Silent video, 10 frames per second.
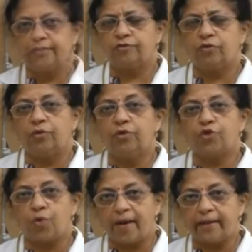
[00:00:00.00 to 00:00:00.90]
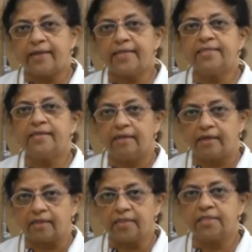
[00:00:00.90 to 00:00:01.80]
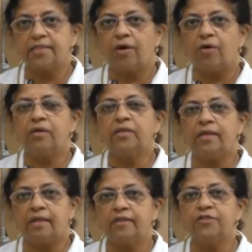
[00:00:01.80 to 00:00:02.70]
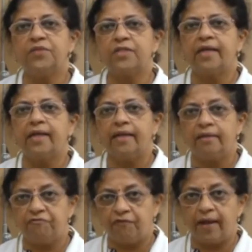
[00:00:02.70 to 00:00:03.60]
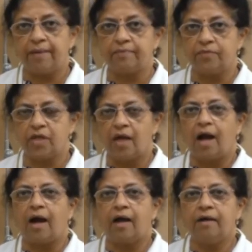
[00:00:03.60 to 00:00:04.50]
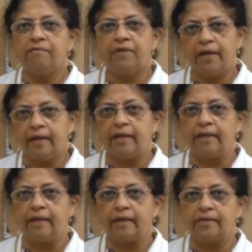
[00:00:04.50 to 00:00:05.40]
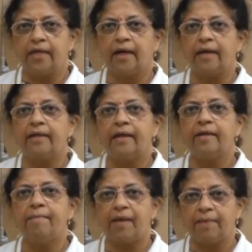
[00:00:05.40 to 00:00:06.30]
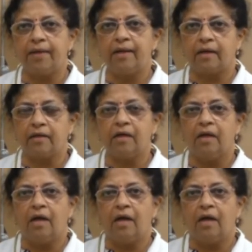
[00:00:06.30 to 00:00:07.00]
So traumatized lungs or the lungs which are inflamed are very delicate, and like a baby lung,